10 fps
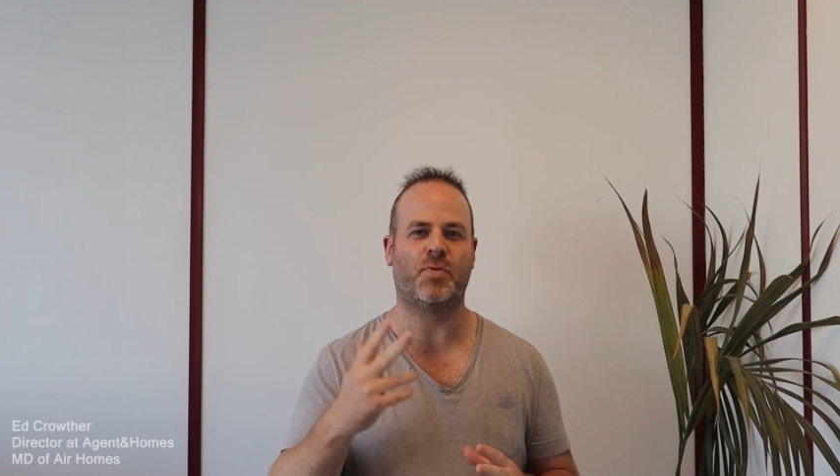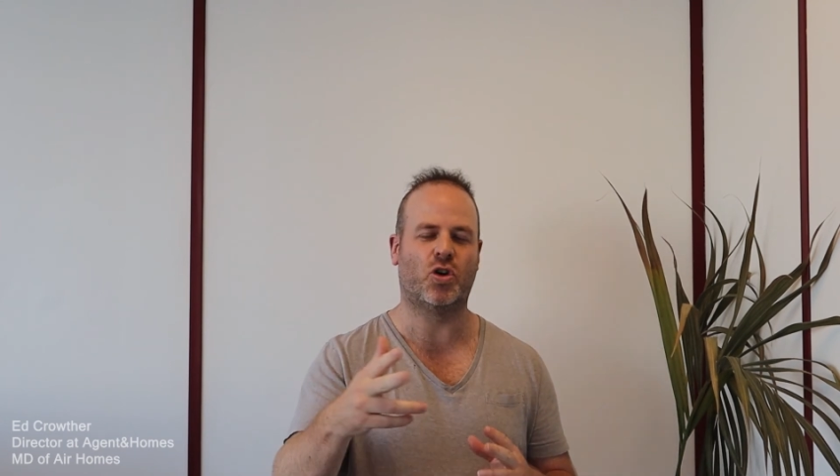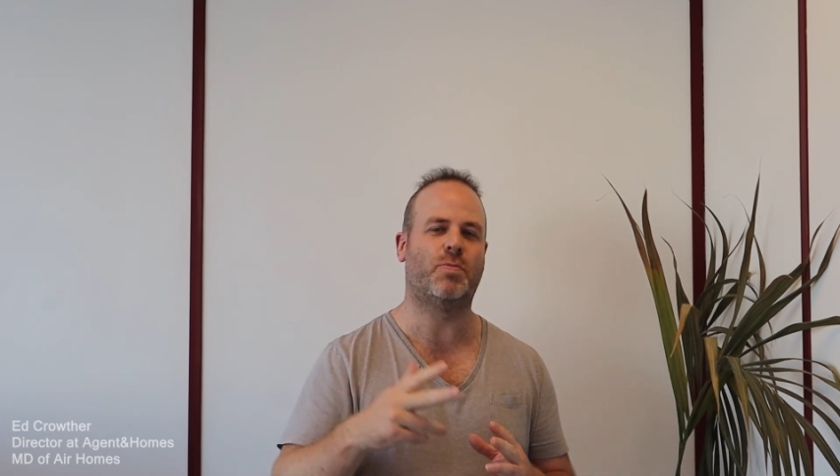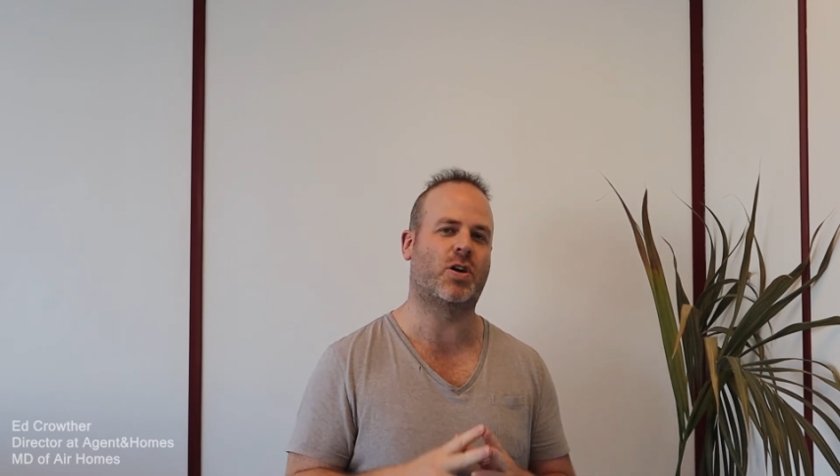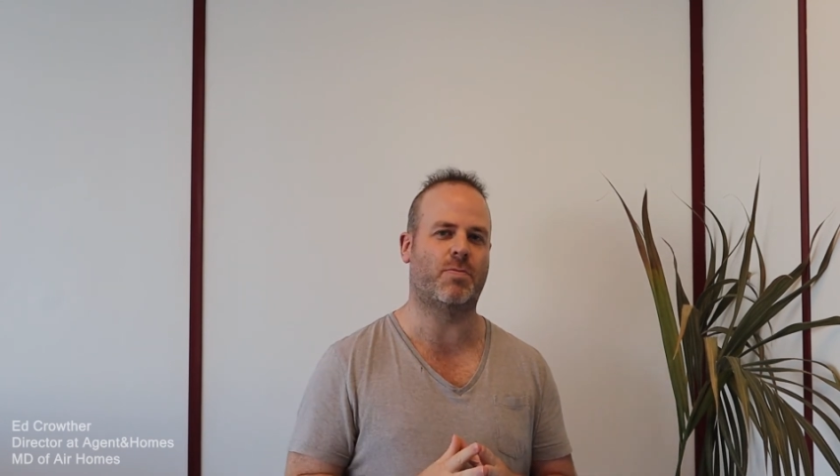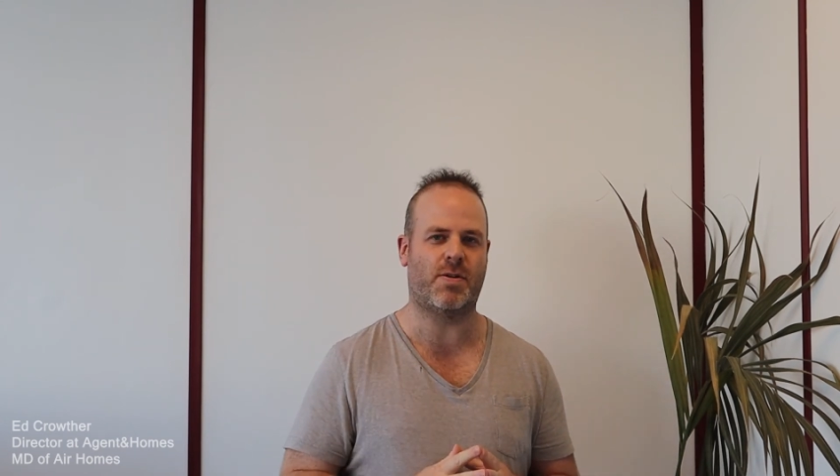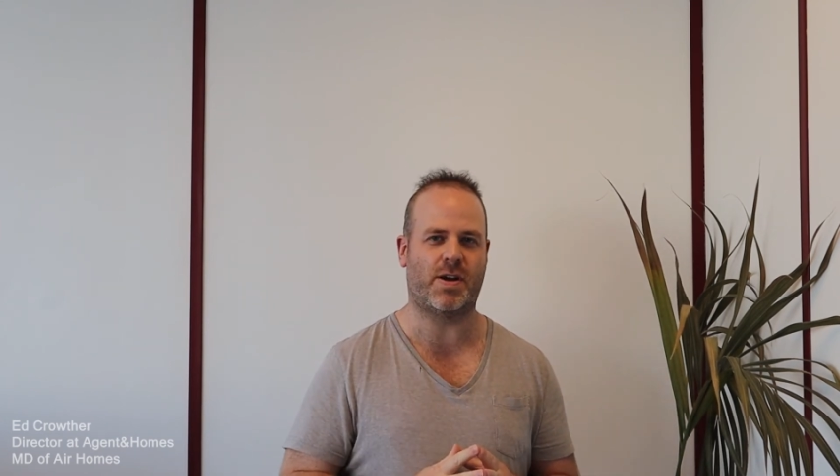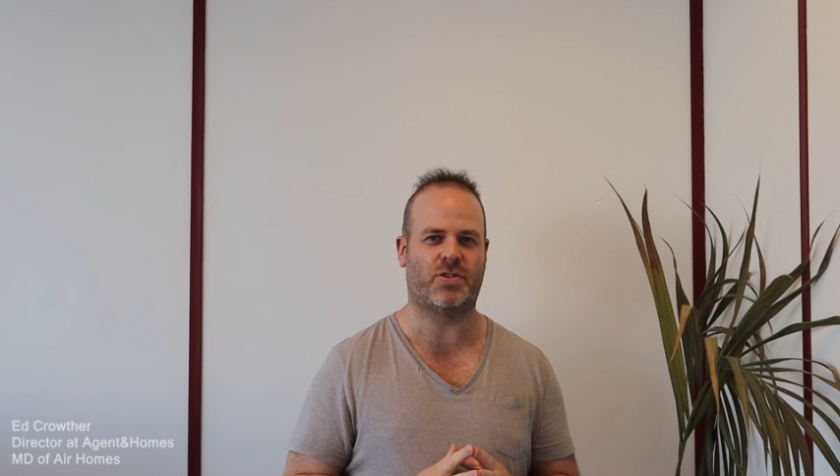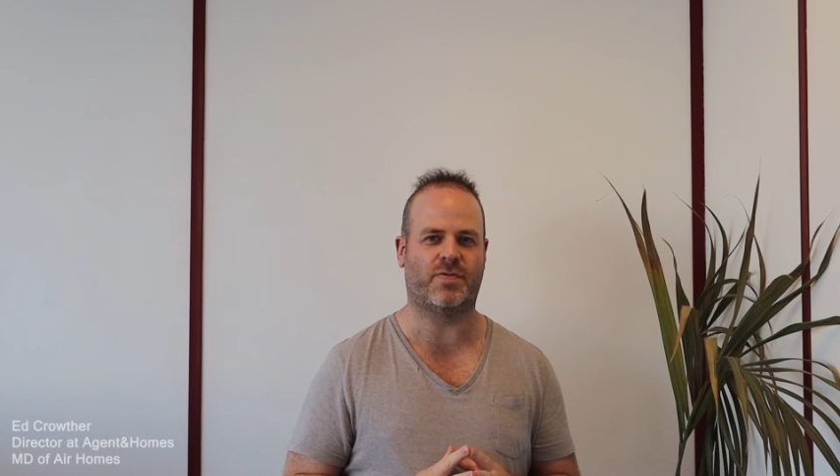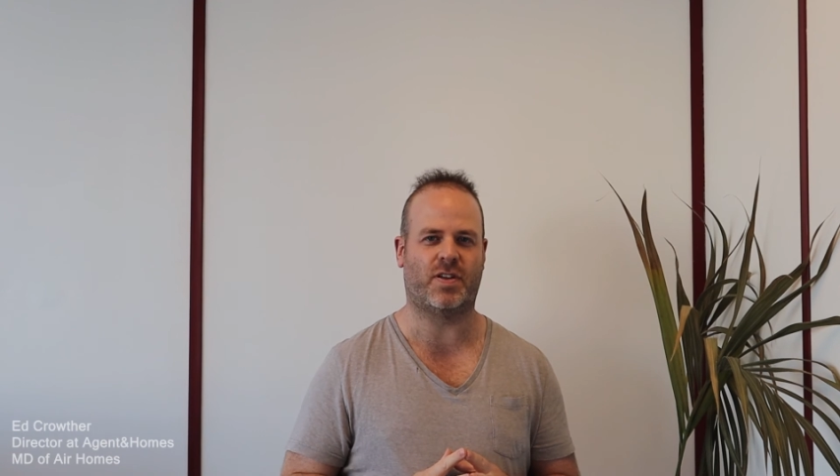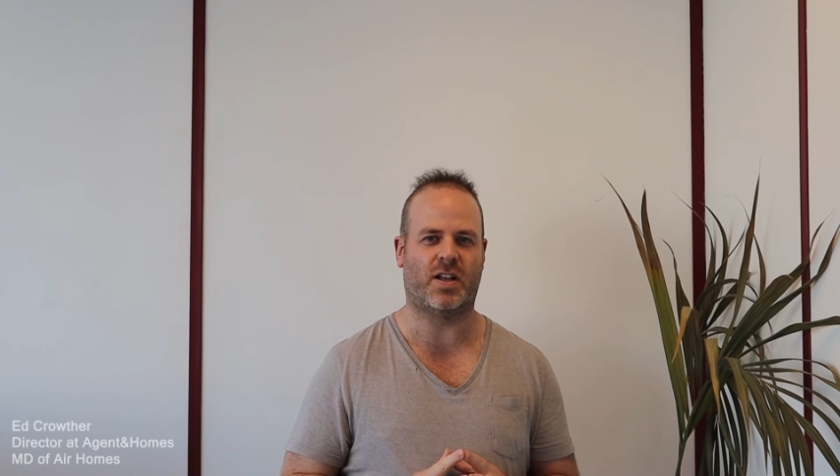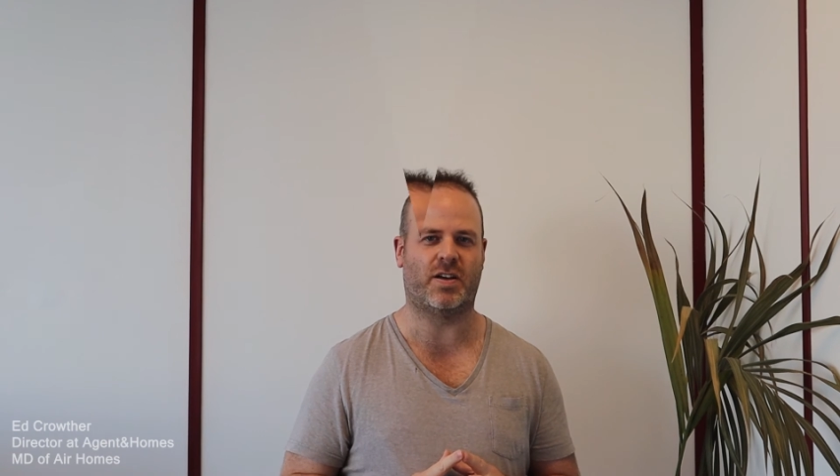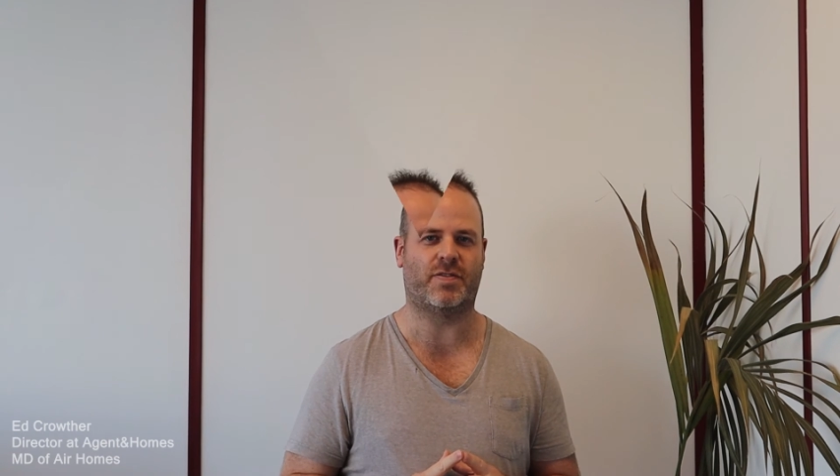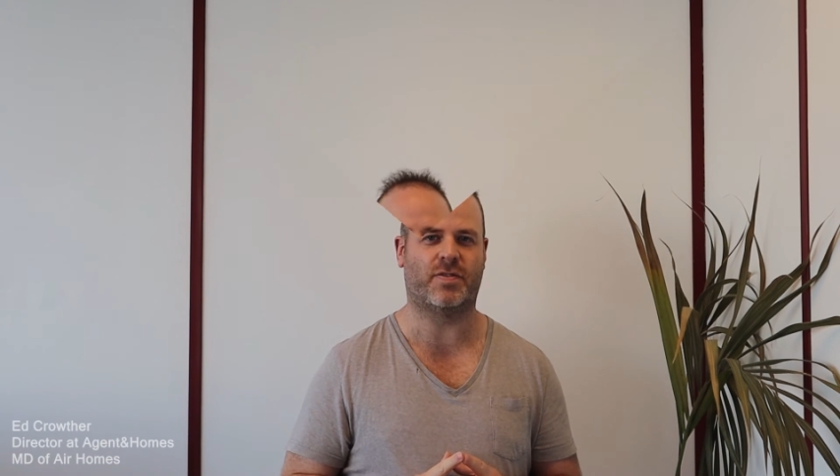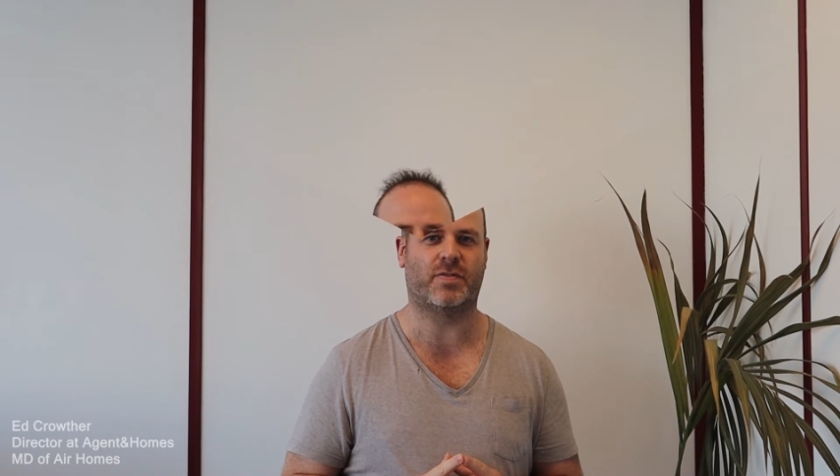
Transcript: you'll become their agent for life.